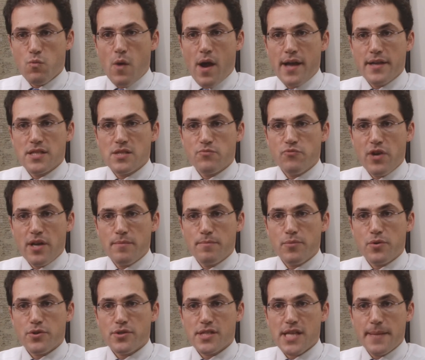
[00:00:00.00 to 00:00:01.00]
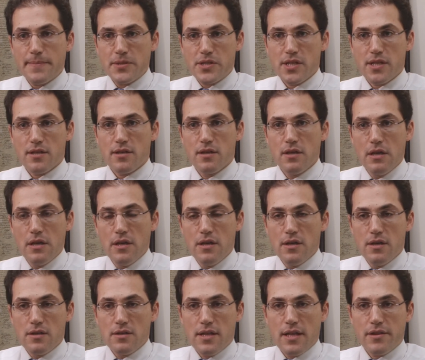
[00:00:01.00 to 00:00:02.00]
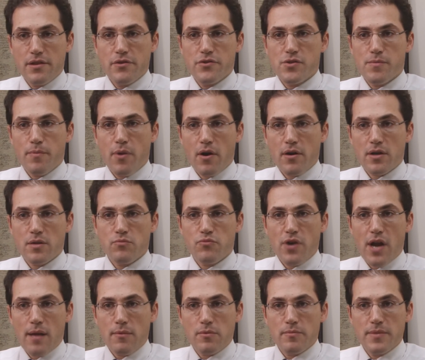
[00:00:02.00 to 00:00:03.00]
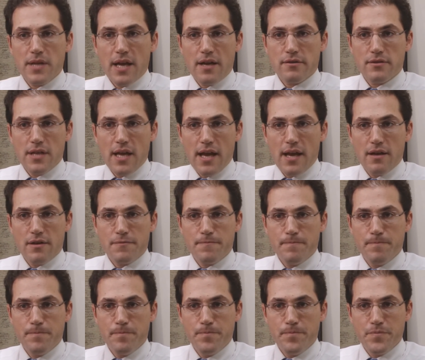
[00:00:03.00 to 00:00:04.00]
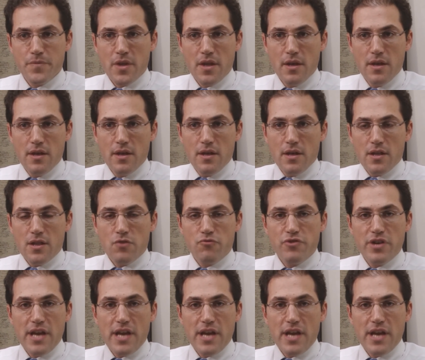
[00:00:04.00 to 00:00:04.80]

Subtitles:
a widespread perception that there's a parking problem downtown, the